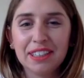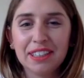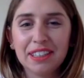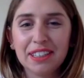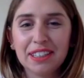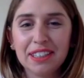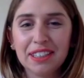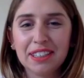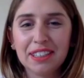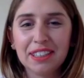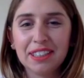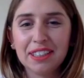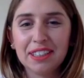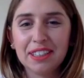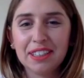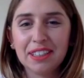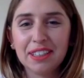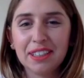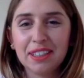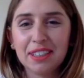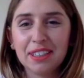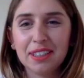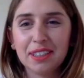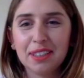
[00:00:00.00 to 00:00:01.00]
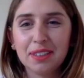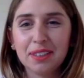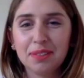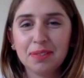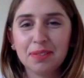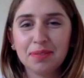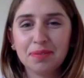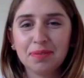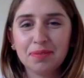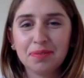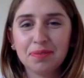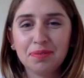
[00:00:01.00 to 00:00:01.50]

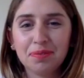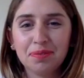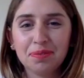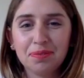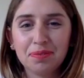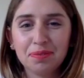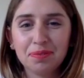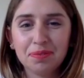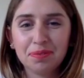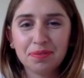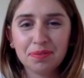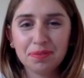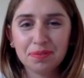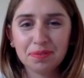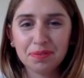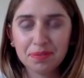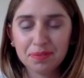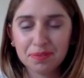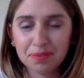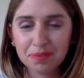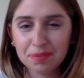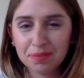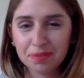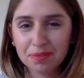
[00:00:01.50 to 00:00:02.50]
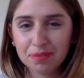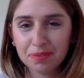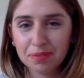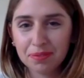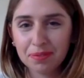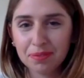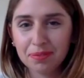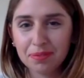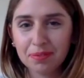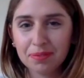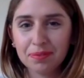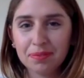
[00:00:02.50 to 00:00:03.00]

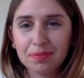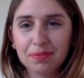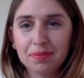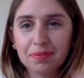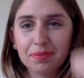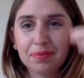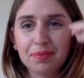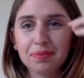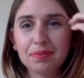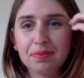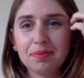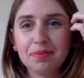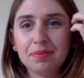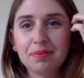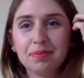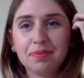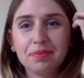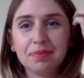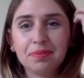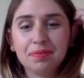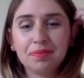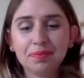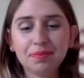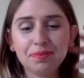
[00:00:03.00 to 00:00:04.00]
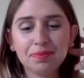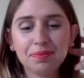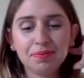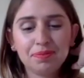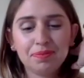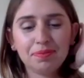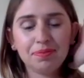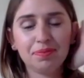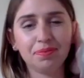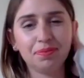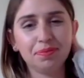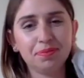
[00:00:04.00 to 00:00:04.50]

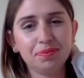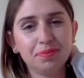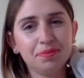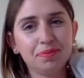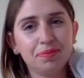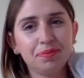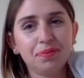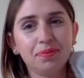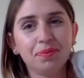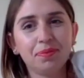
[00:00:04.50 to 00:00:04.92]
(silent)